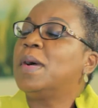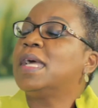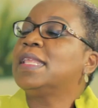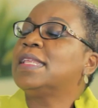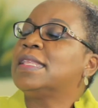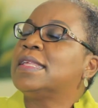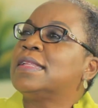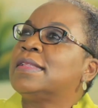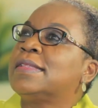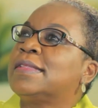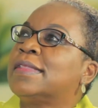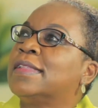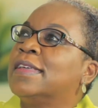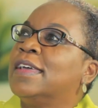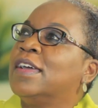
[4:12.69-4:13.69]
But it
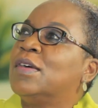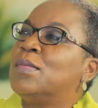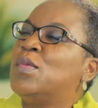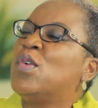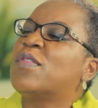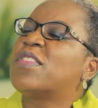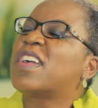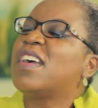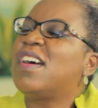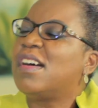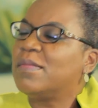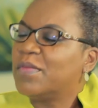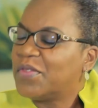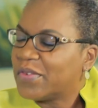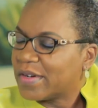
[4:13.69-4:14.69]
is more
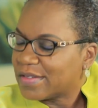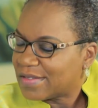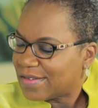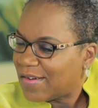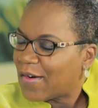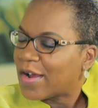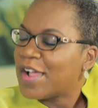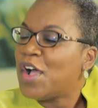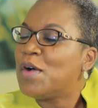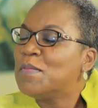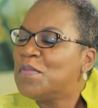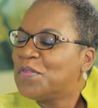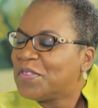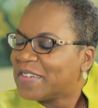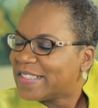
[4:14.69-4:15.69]
for
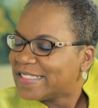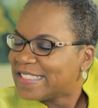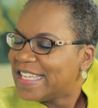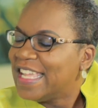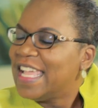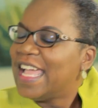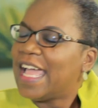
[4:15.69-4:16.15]
comfort